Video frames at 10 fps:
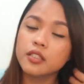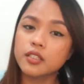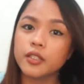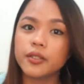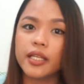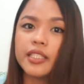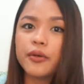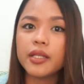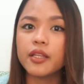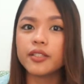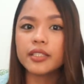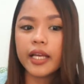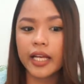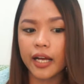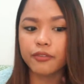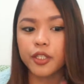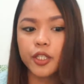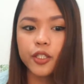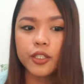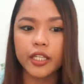So, that's how it looks like
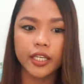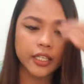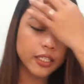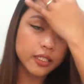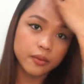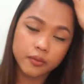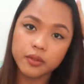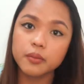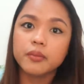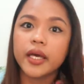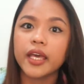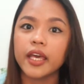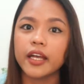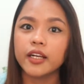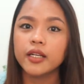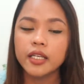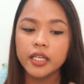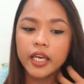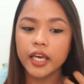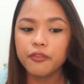after curling my hair.
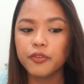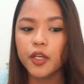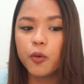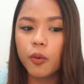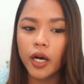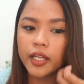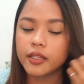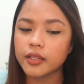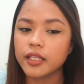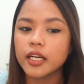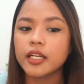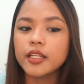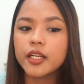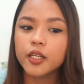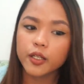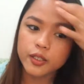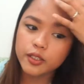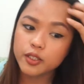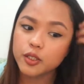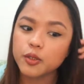If you want the
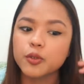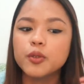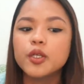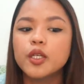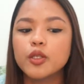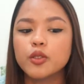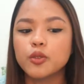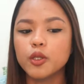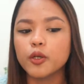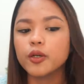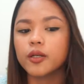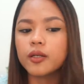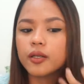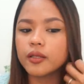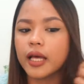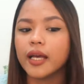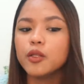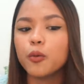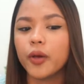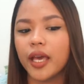curls to look
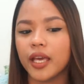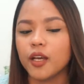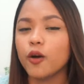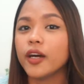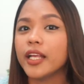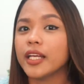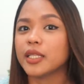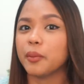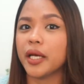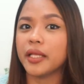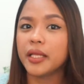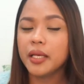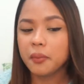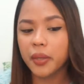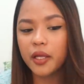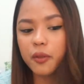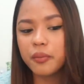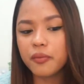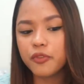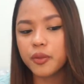that way, okay lang naman.
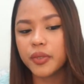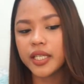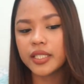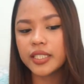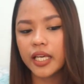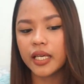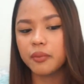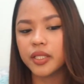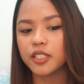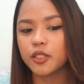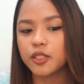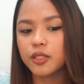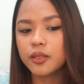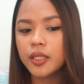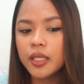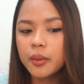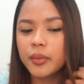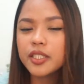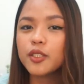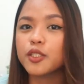Pero for me kasi, mas
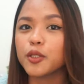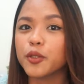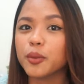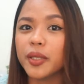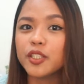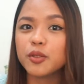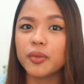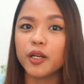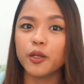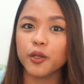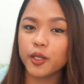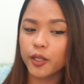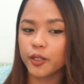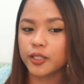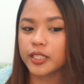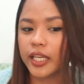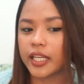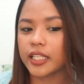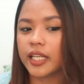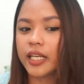gusto ko yung medyo magulong curls,
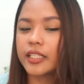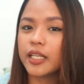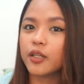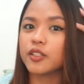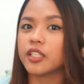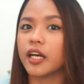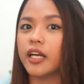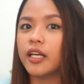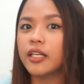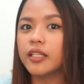kaya ginaganyan ko siya.